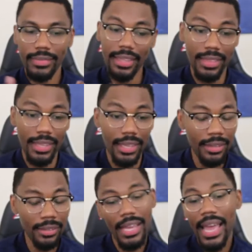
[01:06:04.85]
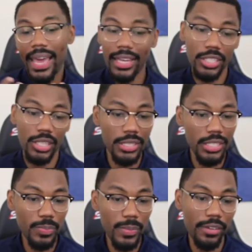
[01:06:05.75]
And then had Jaleesa
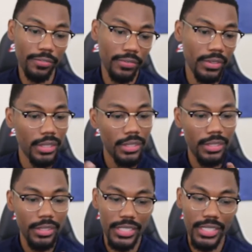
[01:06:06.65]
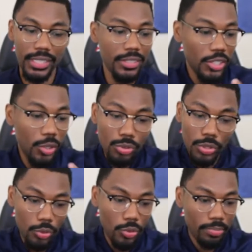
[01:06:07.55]
Smith. She's
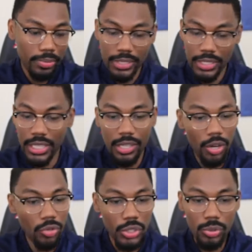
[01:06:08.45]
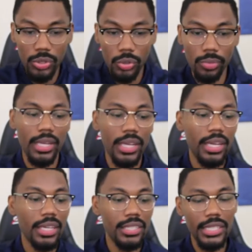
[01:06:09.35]
YouTube. She knows YouTube.
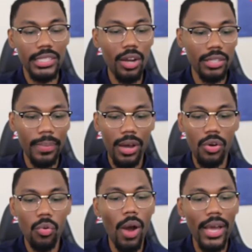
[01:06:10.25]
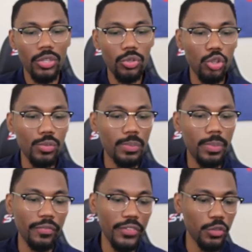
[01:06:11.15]
She talked about why YouTube is
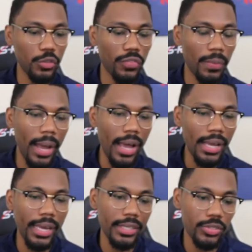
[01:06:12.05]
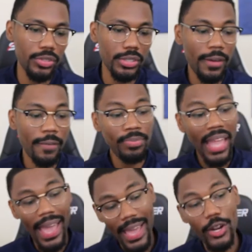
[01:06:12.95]
beneficial for podcasters.
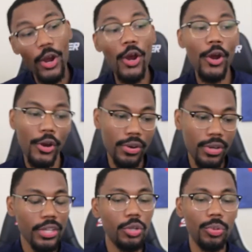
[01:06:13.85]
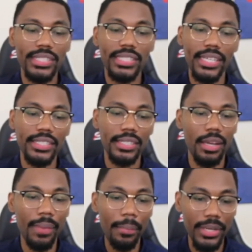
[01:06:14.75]
Had her do a session
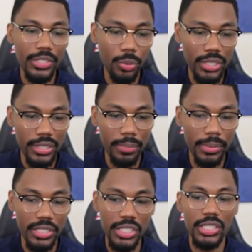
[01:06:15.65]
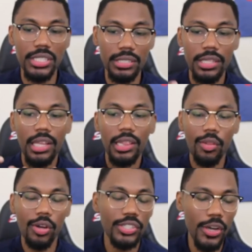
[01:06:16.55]
in my mentorship because she just
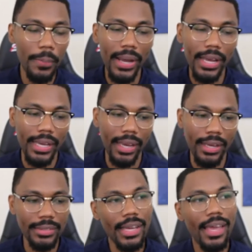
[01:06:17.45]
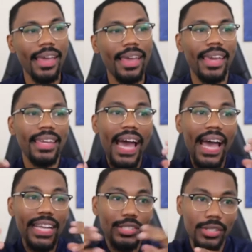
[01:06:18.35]
launched her podcast. And I
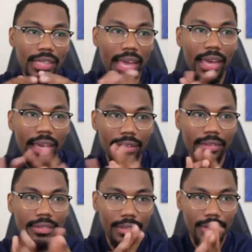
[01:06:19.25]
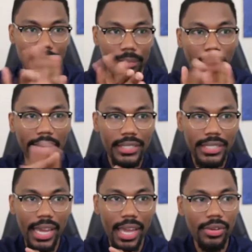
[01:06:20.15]
took that package
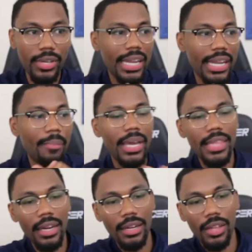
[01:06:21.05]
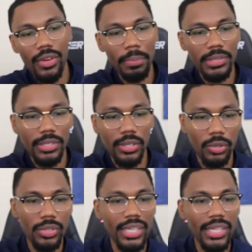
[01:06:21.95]
together and I made that another episode.